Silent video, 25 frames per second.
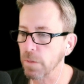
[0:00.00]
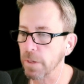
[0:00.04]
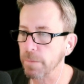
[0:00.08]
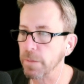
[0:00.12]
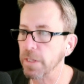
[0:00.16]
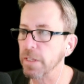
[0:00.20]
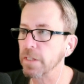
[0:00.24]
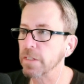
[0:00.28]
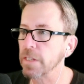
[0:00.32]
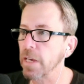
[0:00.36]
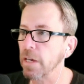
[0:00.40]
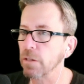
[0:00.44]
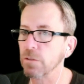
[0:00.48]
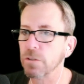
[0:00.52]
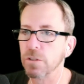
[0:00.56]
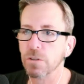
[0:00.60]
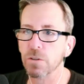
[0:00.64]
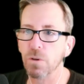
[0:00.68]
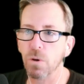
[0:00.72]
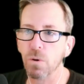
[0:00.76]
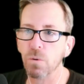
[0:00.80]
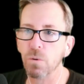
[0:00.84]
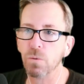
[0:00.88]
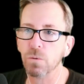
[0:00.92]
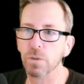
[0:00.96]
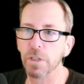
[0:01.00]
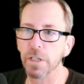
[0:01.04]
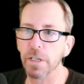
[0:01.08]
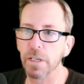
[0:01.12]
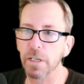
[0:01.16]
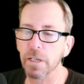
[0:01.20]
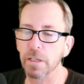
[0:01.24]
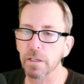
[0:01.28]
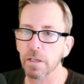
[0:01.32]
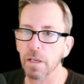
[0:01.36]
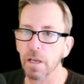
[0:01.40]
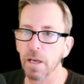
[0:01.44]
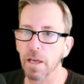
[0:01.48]
I mean, this house is
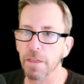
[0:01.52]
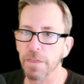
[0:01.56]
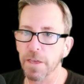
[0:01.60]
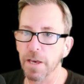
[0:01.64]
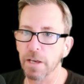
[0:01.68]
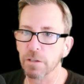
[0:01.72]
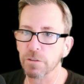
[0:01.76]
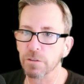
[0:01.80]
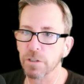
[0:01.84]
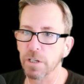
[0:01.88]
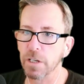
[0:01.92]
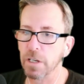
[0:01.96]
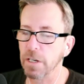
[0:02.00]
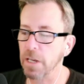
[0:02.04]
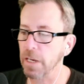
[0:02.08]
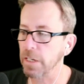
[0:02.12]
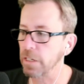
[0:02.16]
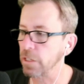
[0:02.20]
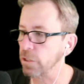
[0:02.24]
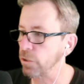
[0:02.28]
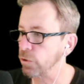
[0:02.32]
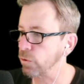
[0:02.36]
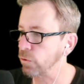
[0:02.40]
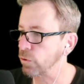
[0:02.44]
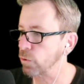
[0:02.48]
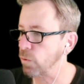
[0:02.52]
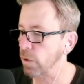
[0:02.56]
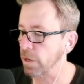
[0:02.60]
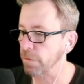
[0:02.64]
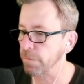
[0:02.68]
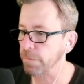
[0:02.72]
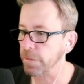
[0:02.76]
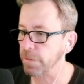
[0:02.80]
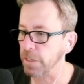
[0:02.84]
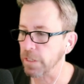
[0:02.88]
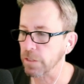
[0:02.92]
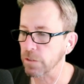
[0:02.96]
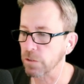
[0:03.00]
only 1,092 square
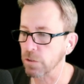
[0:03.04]
feet.